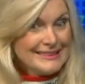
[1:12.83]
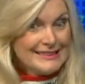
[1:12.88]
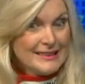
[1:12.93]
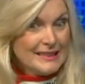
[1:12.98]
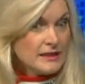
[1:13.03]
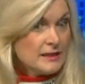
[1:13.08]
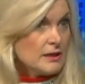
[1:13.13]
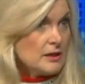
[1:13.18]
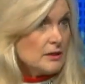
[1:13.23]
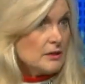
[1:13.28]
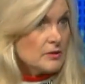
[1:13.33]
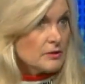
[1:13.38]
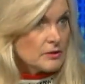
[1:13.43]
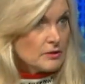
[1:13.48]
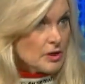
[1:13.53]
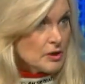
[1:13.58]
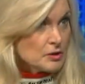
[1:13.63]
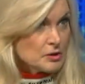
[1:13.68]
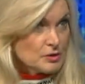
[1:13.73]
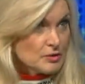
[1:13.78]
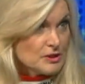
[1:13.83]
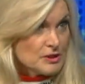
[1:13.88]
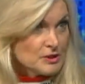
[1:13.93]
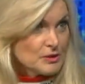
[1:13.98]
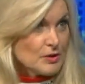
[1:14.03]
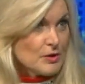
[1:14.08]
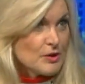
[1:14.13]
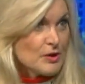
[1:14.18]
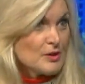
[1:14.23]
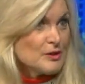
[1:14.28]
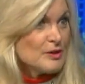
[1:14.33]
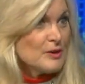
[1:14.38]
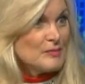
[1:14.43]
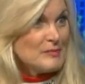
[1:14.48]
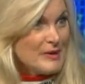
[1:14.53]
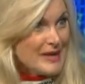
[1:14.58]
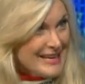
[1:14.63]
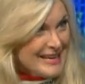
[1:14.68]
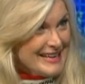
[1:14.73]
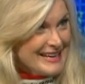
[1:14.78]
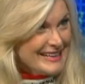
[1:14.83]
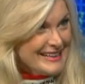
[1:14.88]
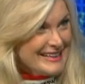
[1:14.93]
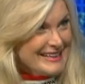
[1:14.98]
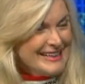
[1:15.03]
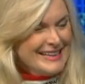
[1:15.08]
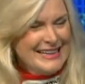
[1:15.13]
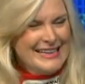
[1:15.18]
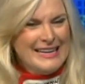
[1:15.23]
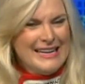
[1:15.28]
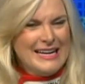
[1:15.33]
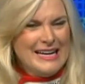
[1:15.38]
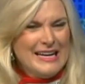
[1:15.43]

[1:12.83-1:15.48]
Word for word: like go to the grocery store or the bank, right.